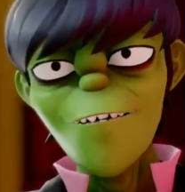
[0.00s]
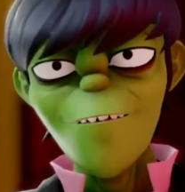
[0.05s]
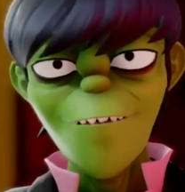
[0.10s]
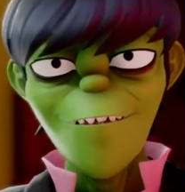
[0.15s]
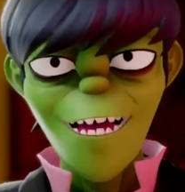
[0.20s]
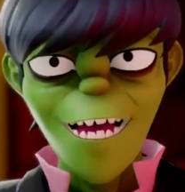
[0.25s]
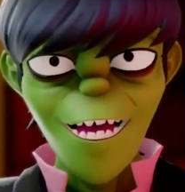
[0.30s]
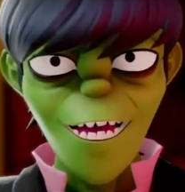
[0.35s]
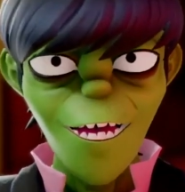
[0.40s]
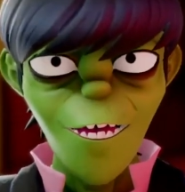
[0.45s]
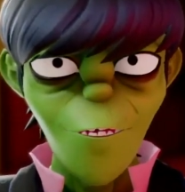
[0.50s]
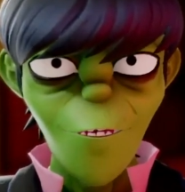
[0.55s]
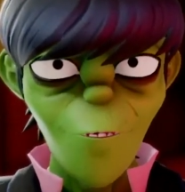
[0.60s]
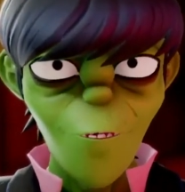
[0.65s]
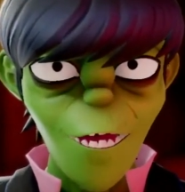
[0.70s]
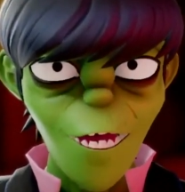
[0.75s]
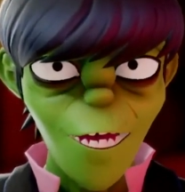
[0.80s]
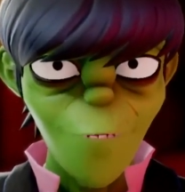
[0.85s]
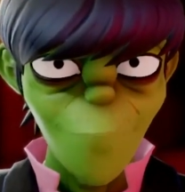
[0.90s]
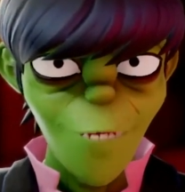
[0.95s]
For
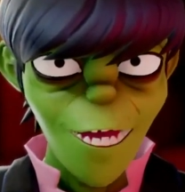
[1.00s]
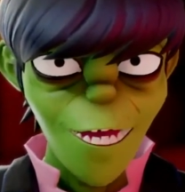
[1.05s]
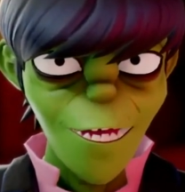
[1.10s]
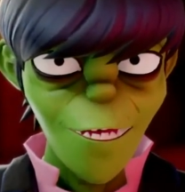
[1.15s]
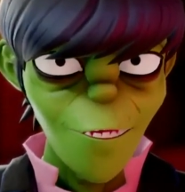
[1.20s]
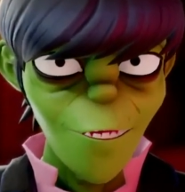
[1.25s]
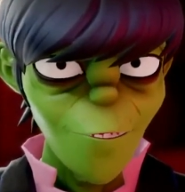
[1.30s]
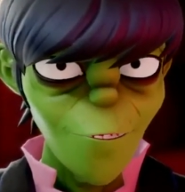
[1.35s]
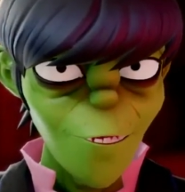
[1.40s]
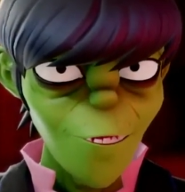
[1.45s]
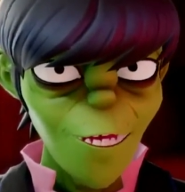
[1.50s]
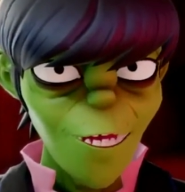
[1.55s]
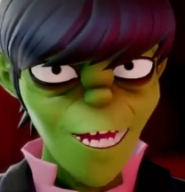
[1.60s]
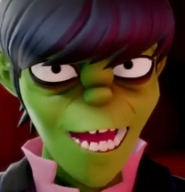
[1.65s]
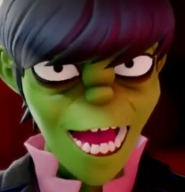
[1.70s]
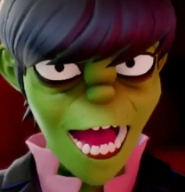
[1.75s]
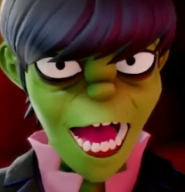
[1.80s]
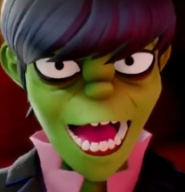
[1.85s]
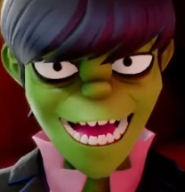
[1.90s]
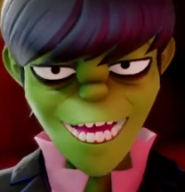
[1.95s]
you, I mean.
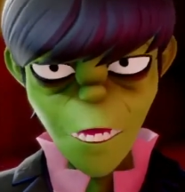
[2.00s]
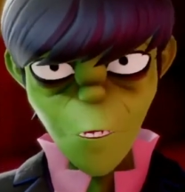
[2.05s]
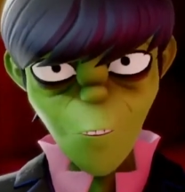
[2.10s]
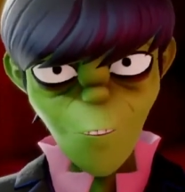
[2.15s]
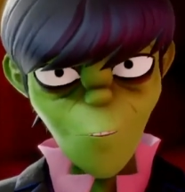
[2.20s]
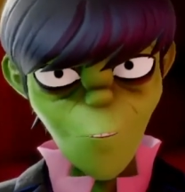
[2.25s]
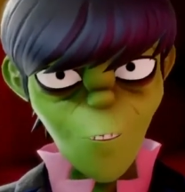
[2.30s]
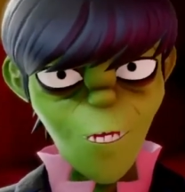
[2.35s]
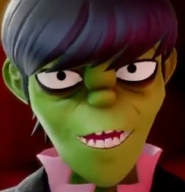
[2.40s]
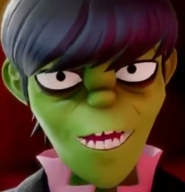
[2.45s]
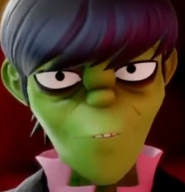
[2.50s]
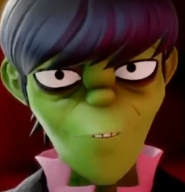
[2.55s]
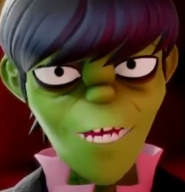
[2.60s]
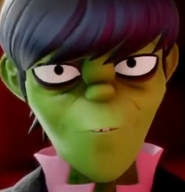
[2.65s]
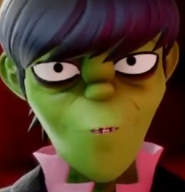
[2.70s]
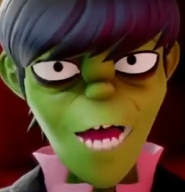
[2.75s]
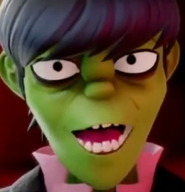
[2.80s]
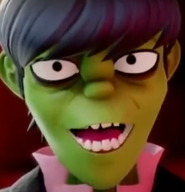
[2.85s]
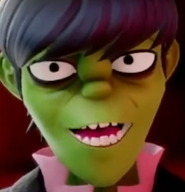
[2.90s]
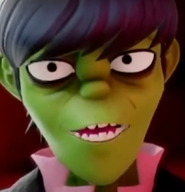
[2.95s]
I got through it
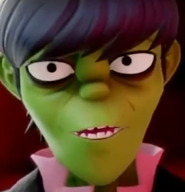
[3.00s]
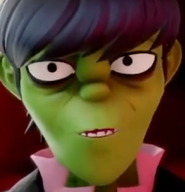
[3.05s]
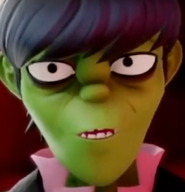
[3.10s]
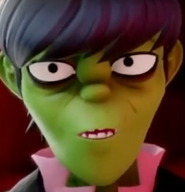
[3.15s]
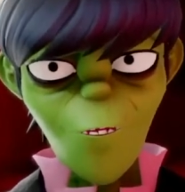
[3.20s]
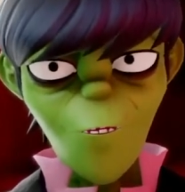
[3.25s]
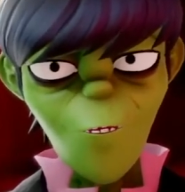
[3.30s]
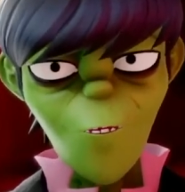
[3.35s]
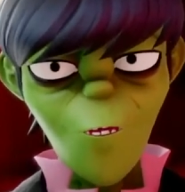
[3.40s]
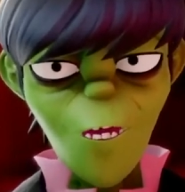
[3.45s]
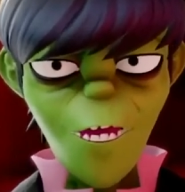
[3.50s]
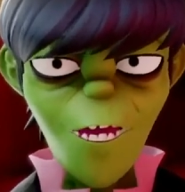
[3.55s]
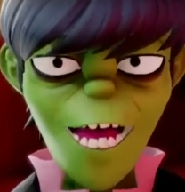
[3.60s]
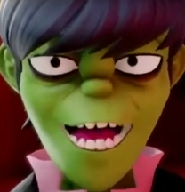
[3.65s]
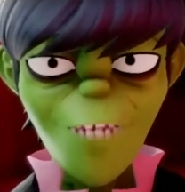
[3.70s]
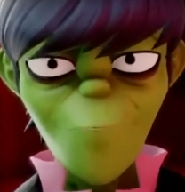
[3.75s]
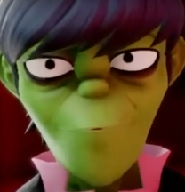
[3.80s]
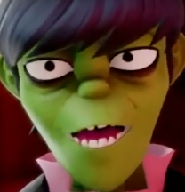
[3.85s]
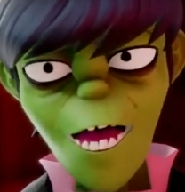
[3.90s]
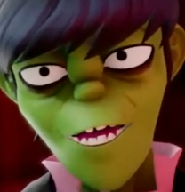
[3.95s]
with my usual
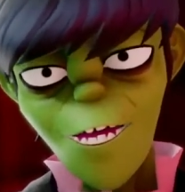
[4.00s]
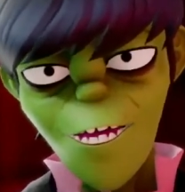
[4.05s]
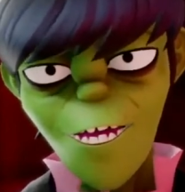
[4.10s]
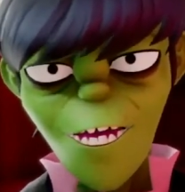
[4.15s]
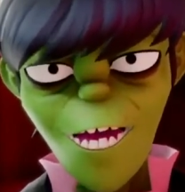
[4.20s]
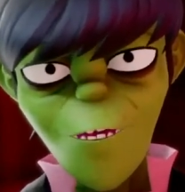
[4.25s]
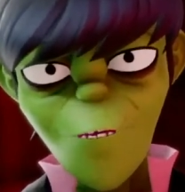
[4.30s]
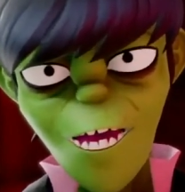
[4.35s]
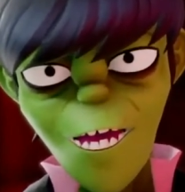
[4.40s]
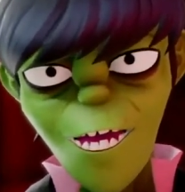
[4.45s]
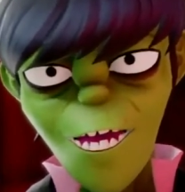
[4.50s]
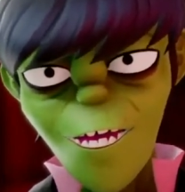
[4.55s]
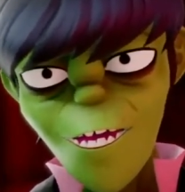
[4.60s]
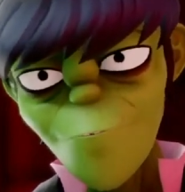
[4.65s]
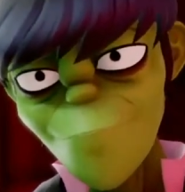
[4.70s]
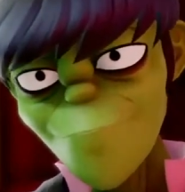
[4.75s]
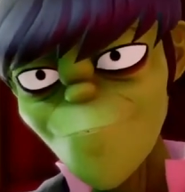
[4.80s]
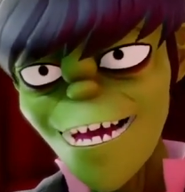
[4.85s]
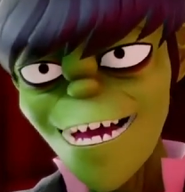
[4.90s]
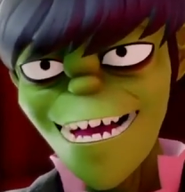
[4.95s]
trademark
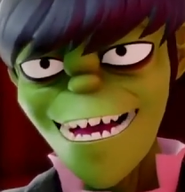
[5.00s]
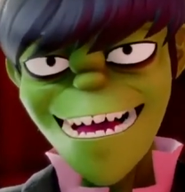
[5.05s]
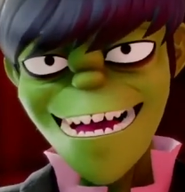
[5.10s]
stoicism.